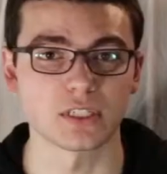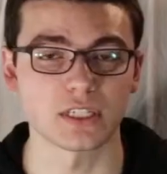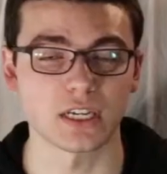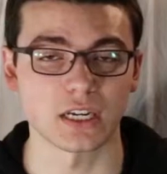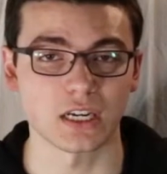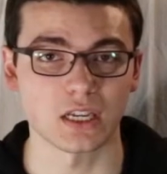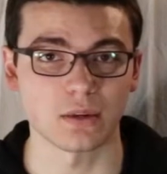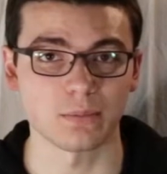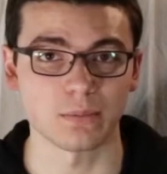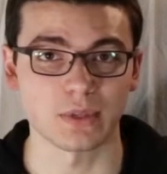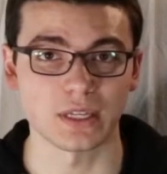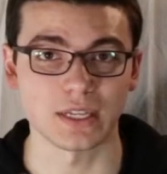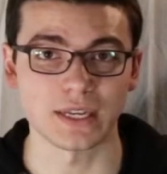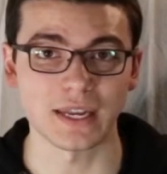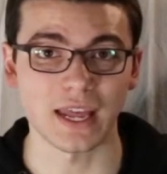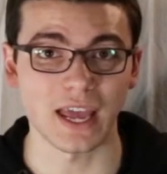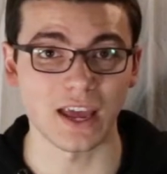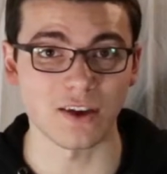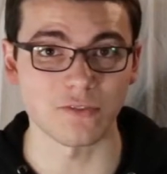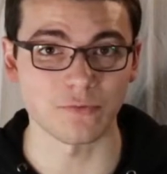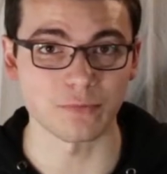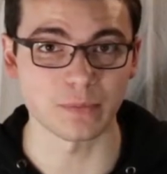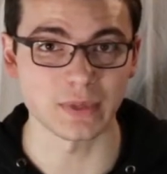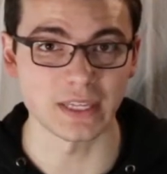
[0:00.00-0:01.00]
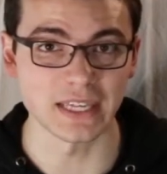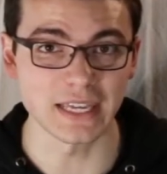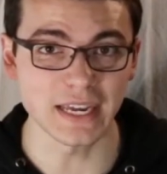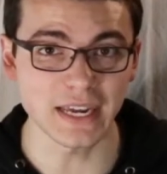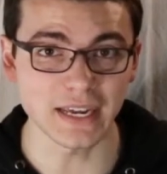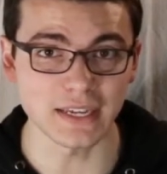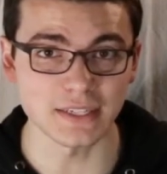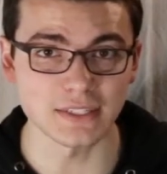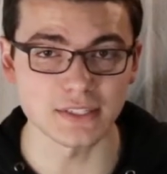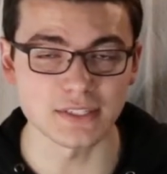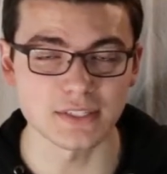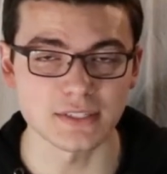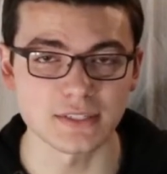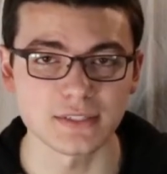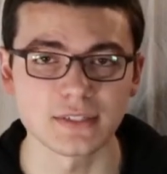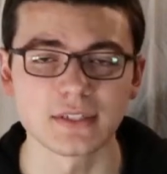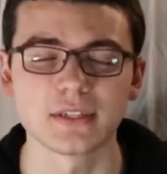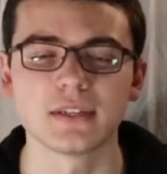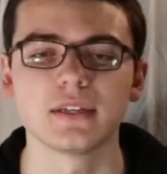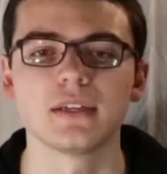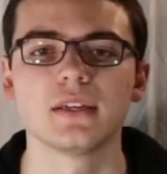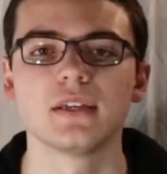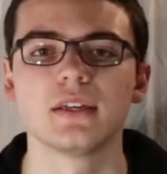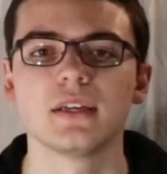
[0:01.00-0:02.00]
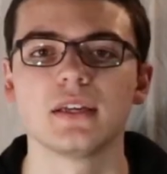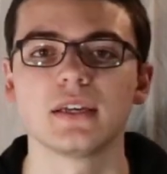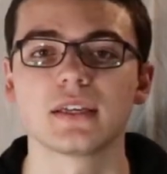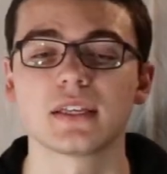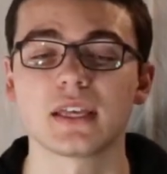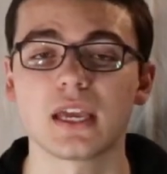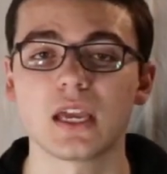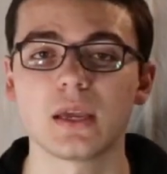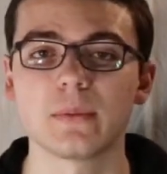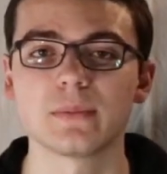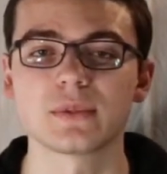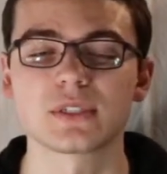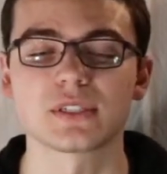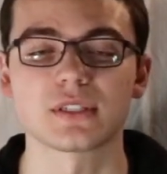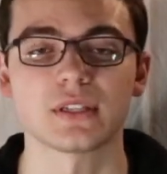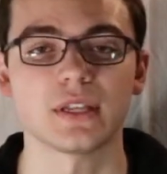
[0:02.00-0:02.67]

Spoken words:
second being FPS. Games